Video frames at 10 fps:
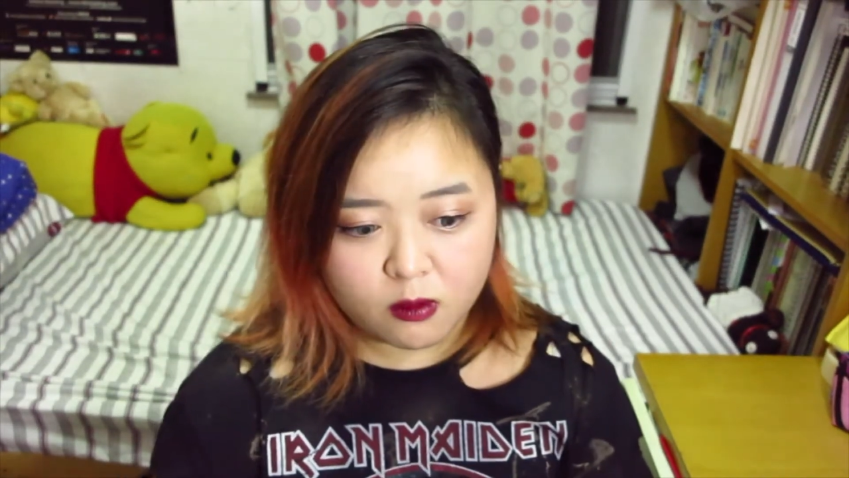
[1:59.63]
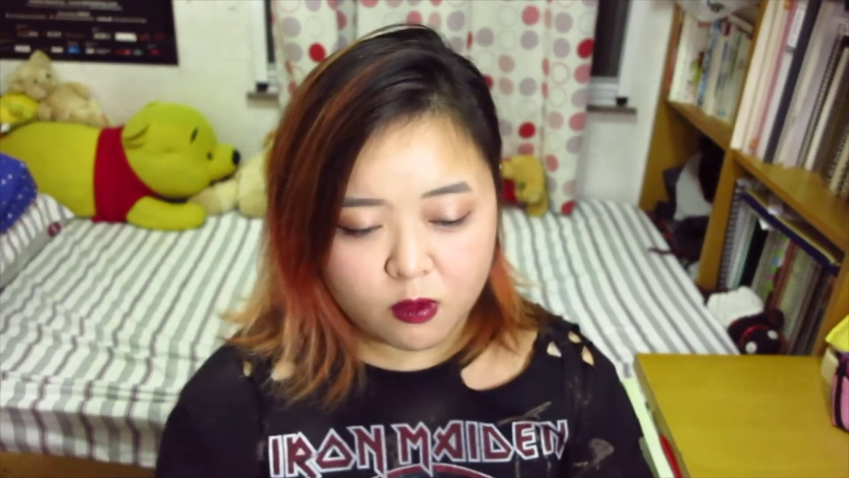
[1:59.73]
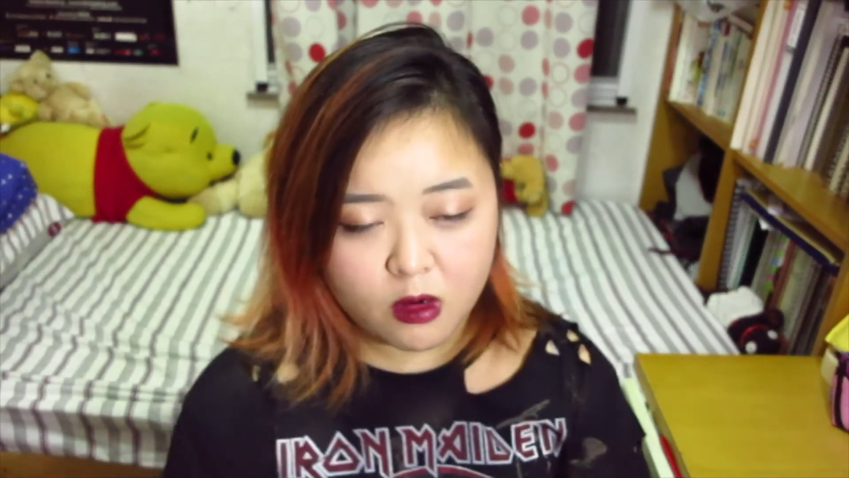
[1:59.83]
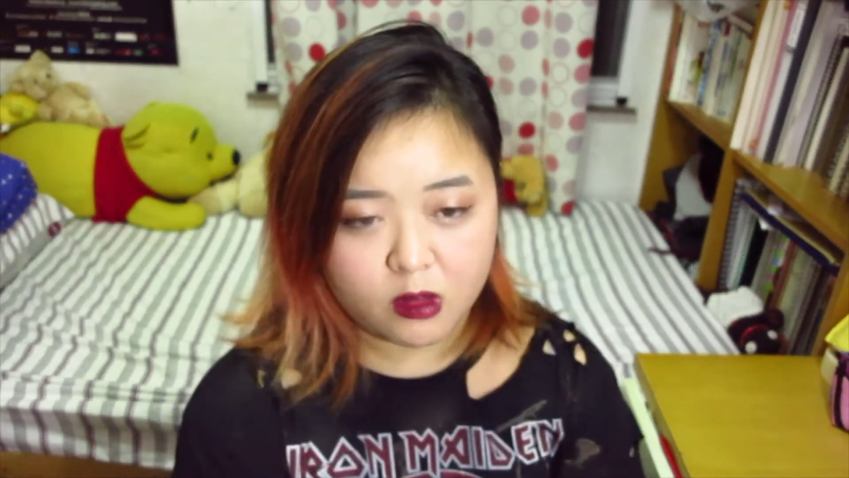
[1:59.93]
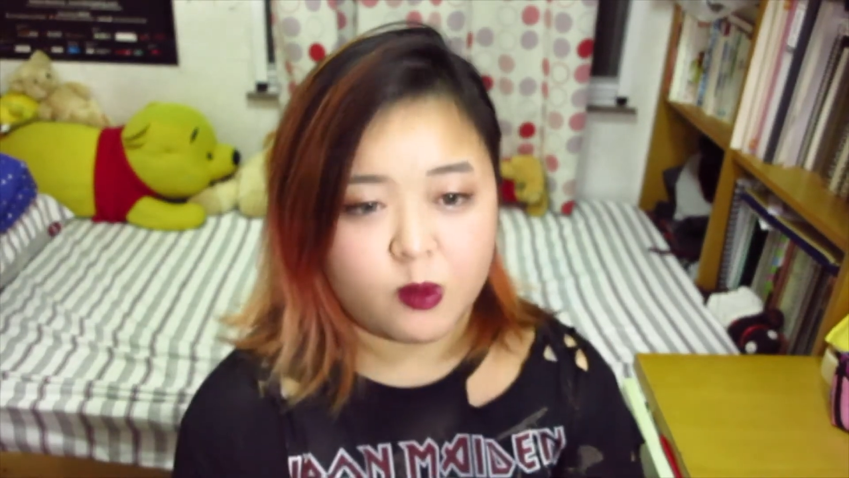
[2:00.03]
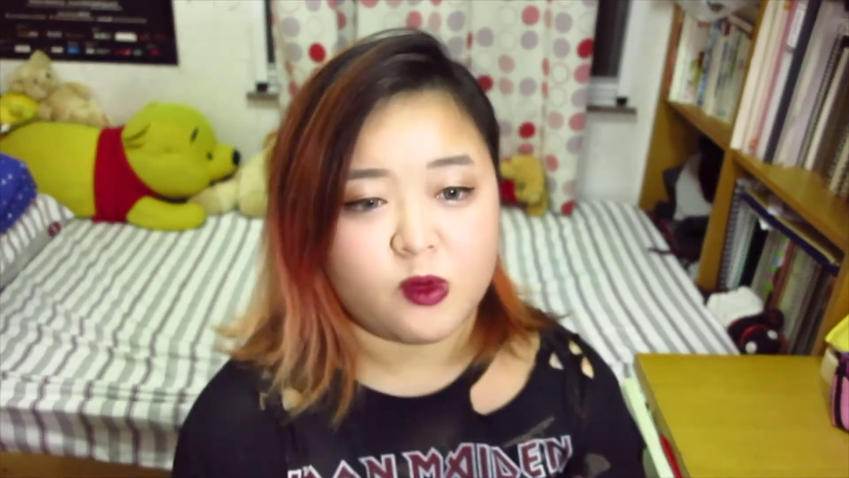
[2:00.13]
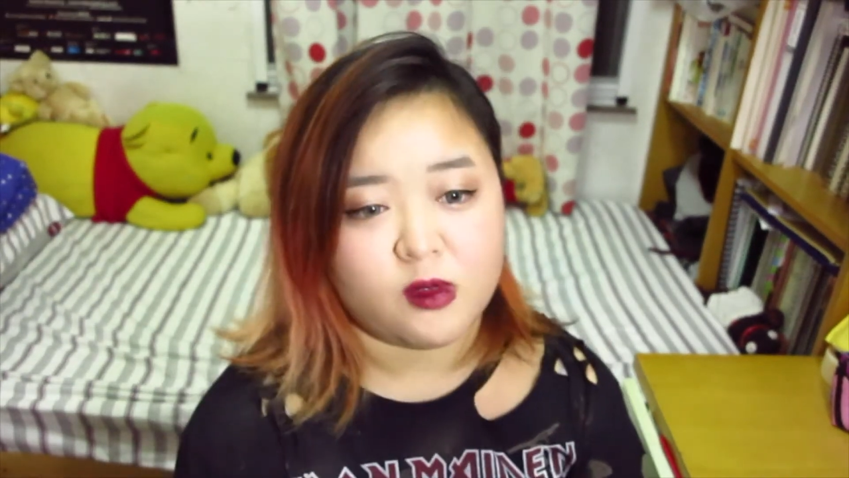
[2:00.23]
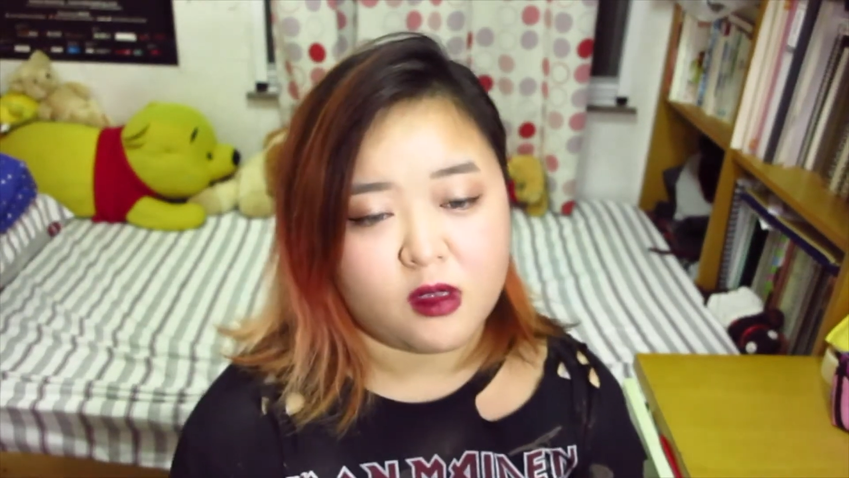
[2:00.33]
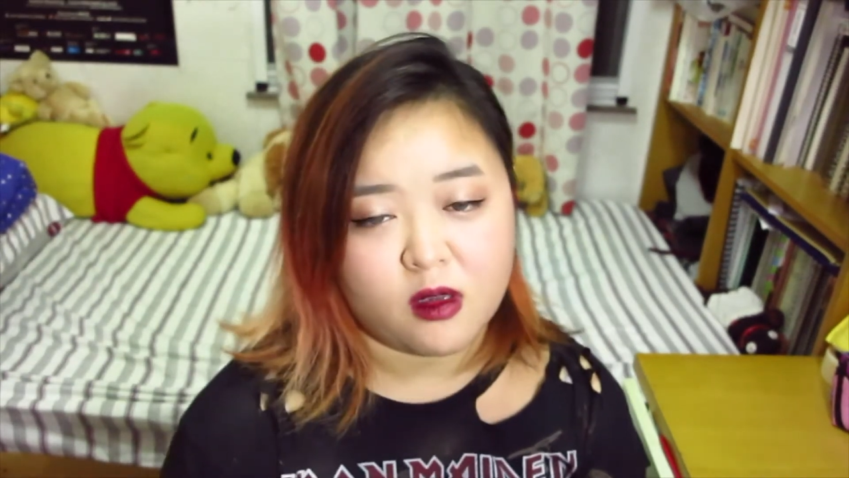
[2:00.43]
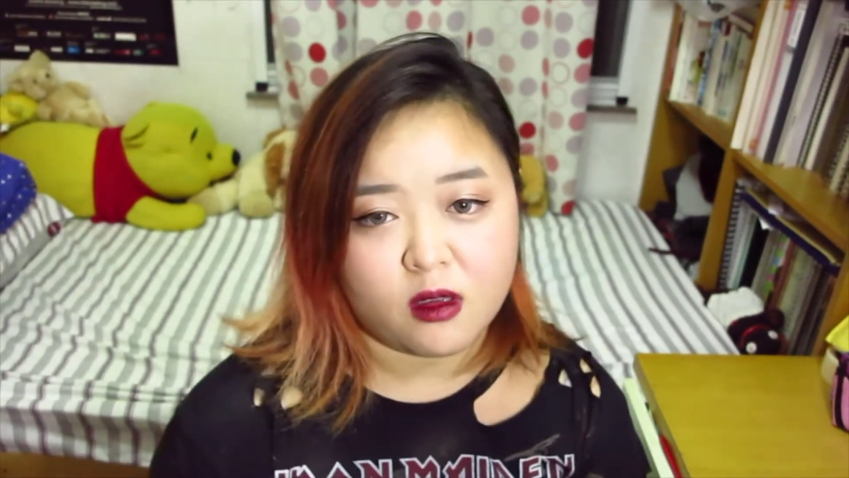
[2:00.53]
rock
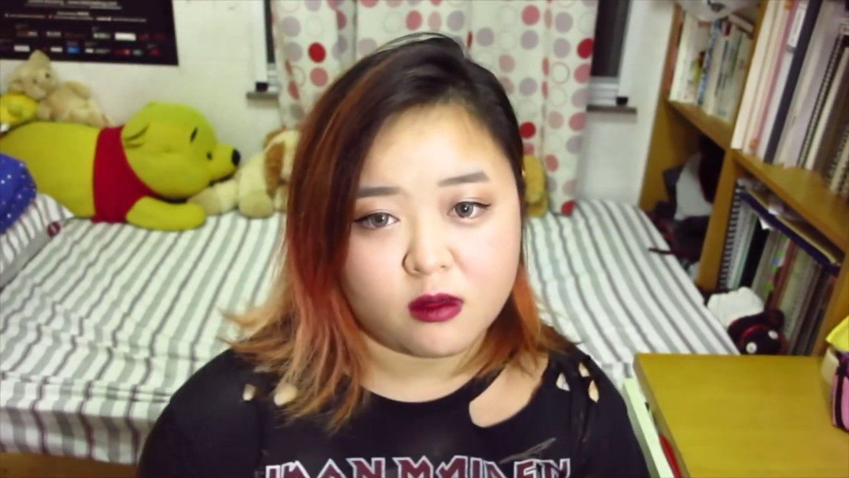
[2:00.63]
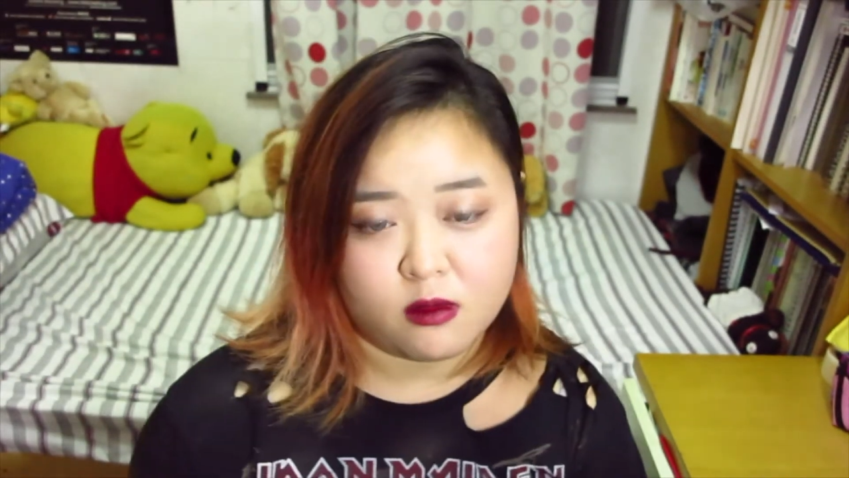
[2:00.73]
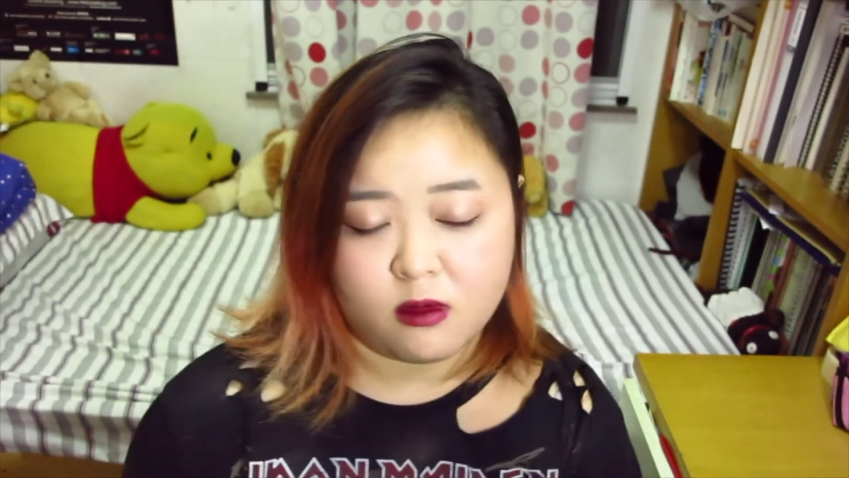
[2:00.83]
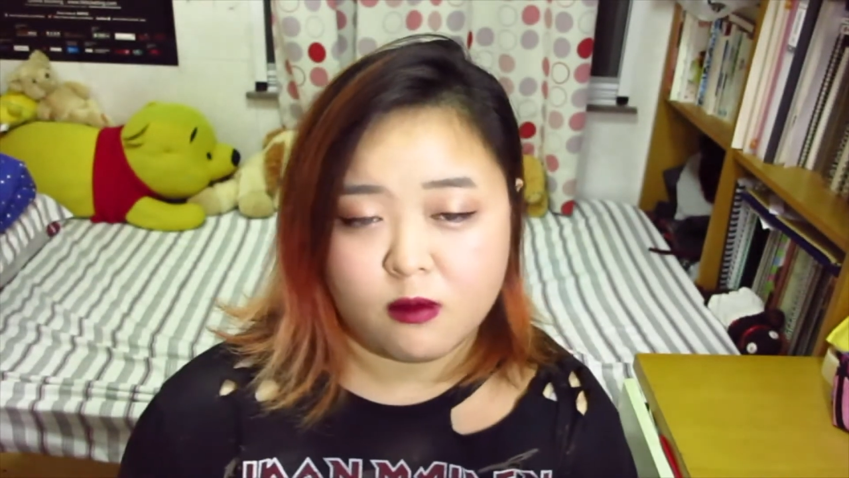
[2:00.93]
music and